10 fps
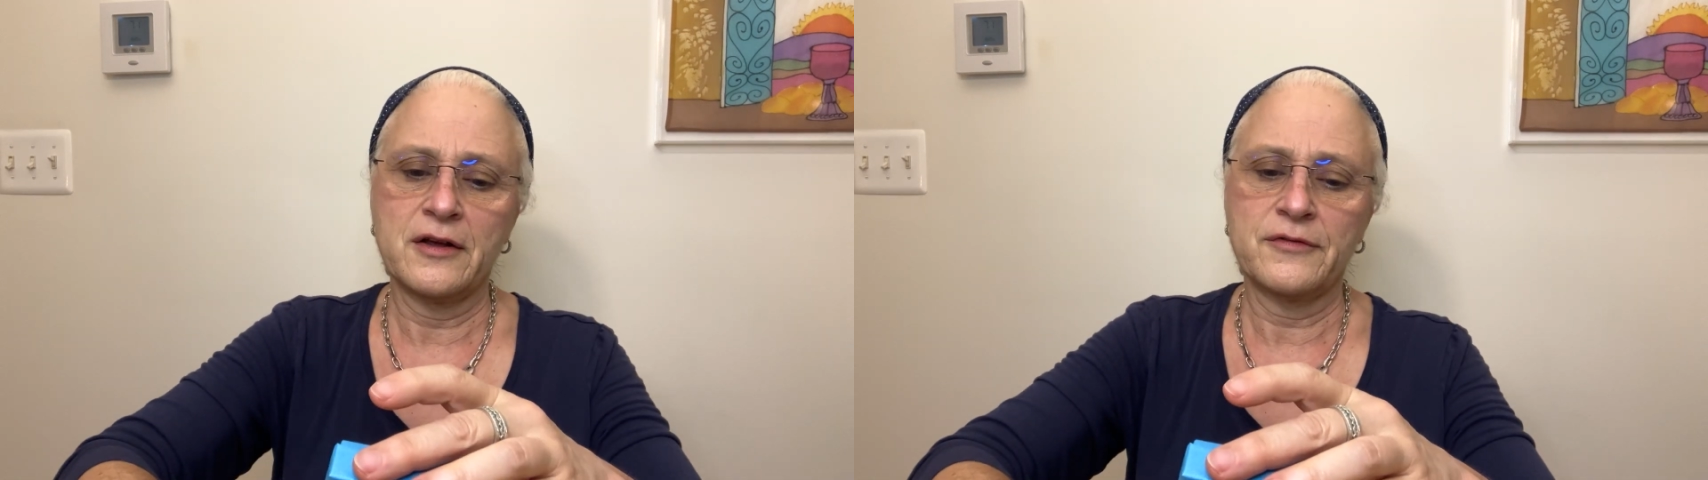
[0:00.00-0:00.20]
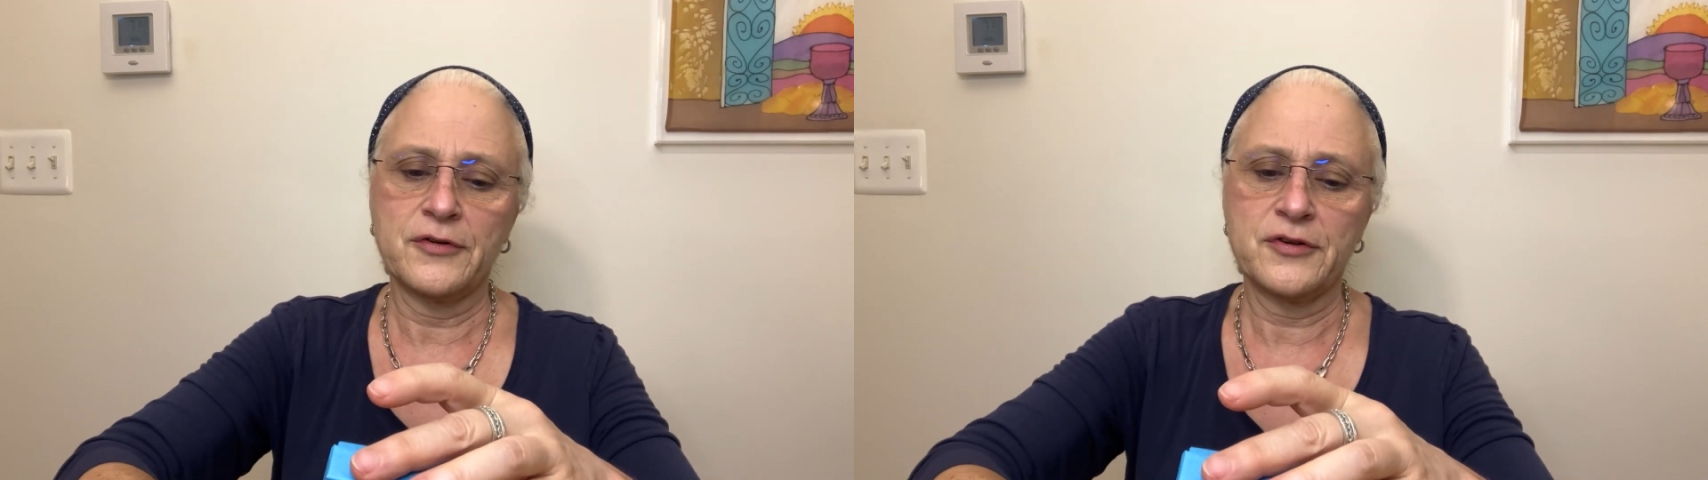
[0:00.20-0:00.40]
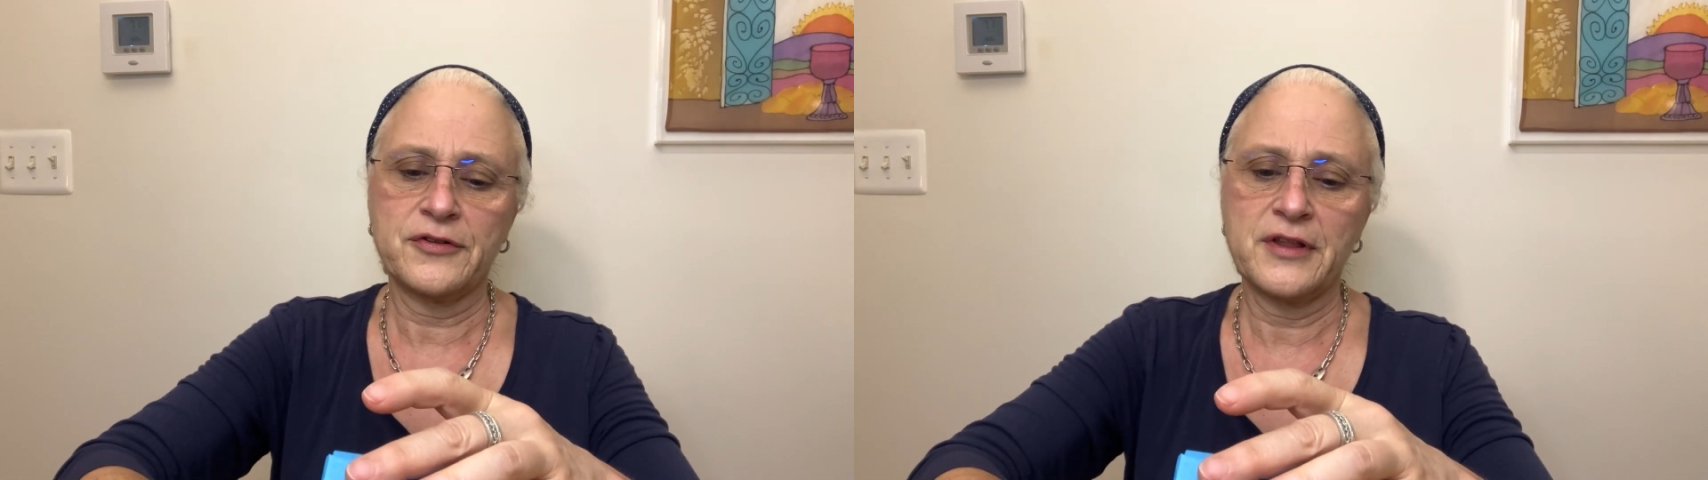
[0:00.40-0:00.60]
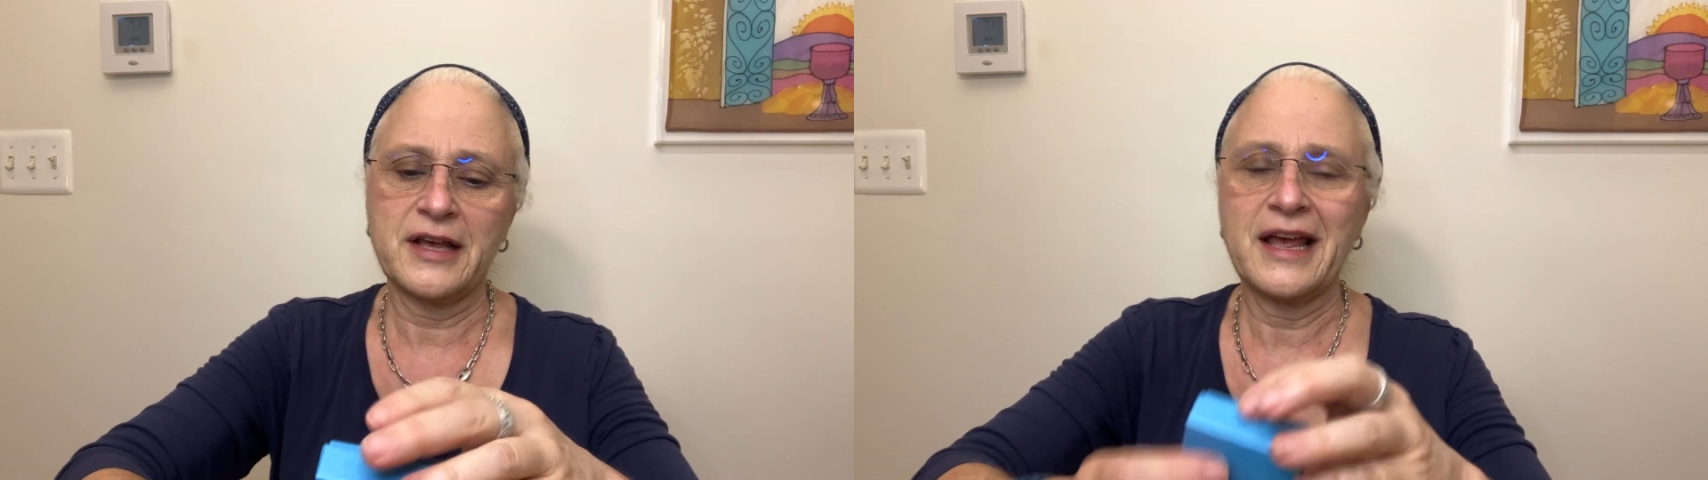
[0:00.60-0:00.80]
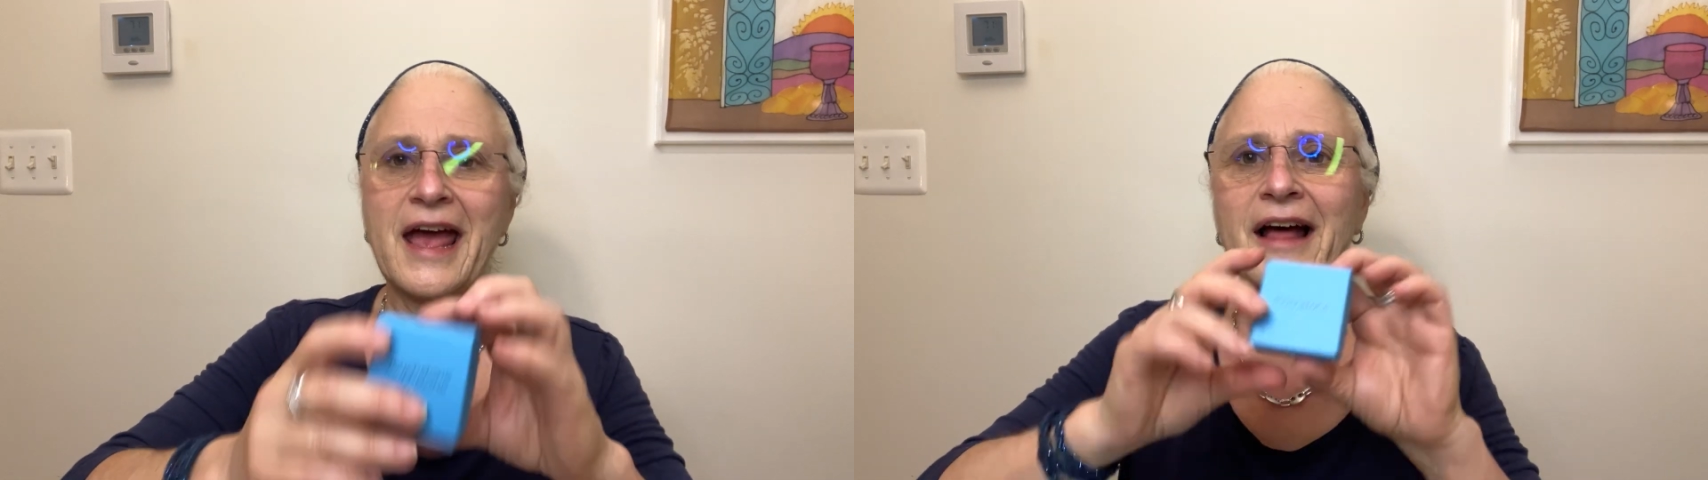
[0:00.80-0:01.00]
First
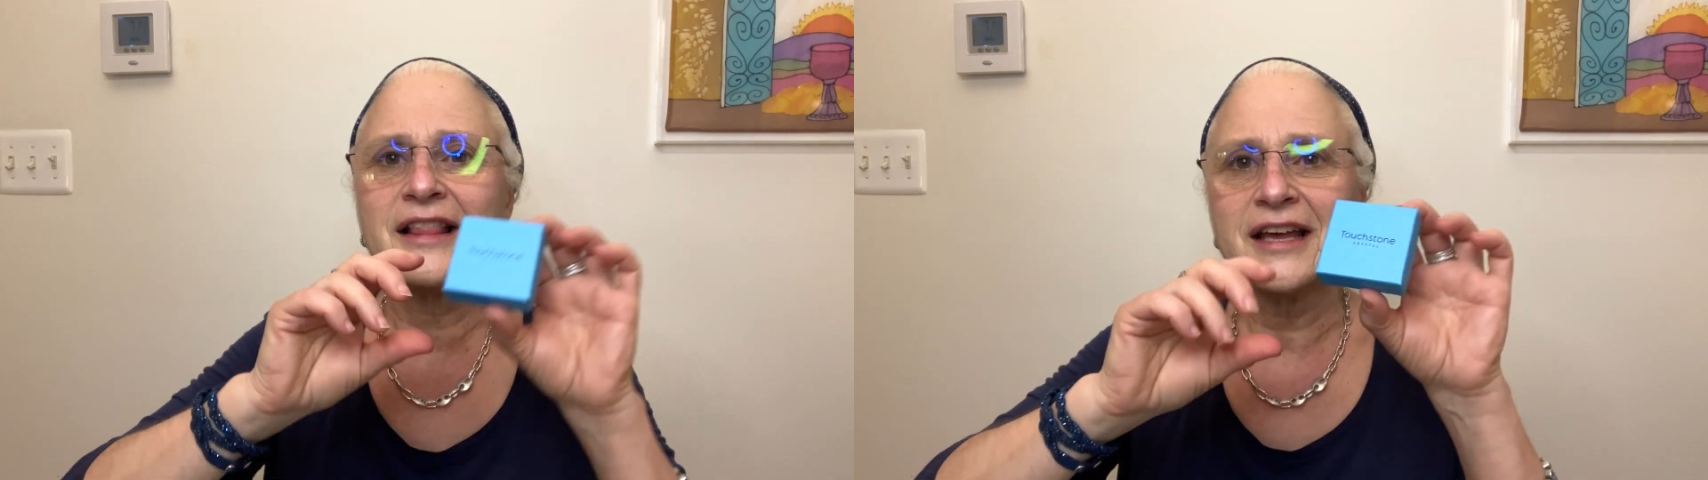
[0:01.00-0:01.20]
thing, Ella